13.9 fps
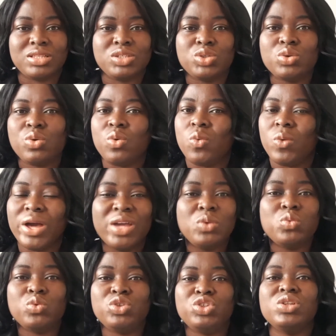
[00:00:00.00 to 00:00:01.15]
So why
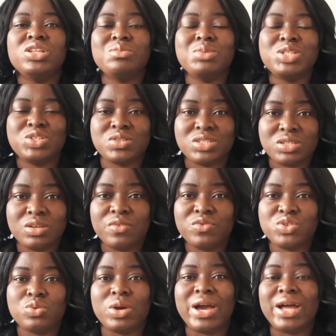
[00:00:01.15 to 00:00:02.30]
would you limit yourself
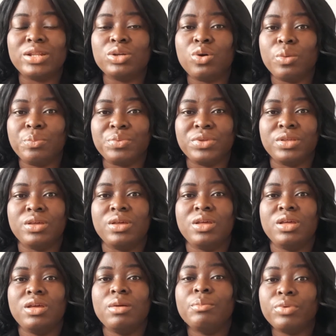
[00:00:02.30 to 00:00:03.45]
to hard copy
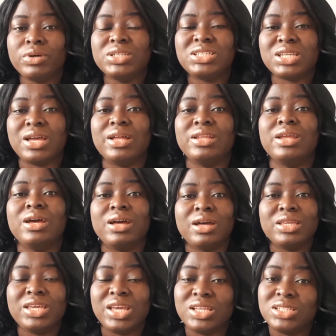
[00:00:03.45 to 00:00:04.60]
books and
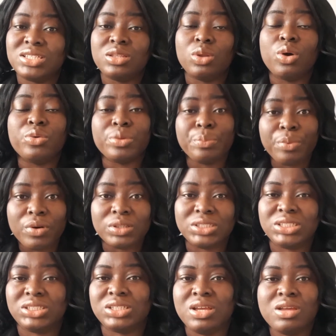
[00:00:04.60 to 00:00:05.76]
case law
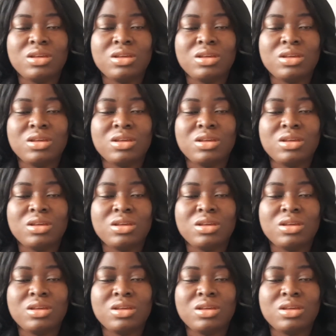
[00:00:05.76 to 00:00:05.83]
reports?